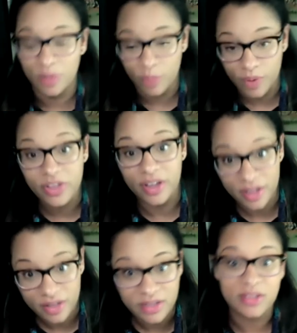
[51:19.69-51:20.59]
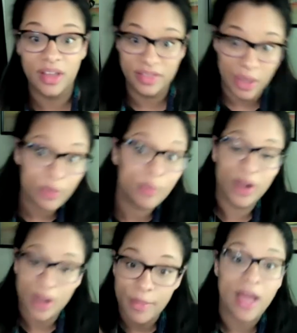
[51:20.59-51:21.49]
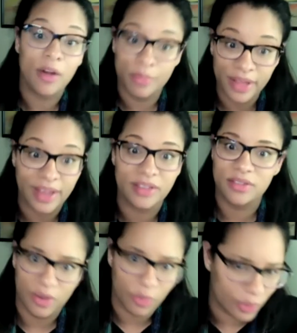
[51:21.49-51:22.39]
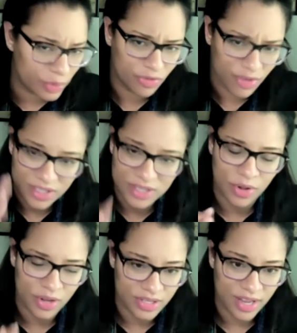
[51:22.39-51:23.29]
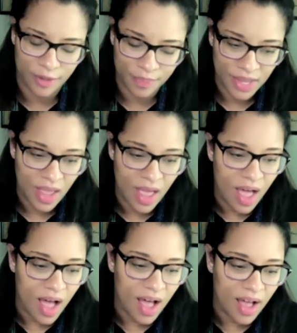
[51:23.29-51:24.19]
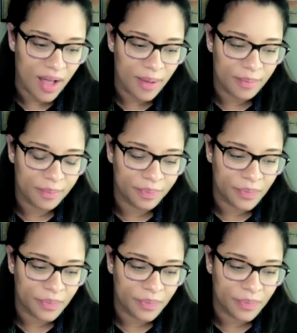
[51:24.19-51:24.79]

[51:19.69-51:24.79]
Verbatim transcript: with goods and they would bring them back on planes like when it was really small scale um,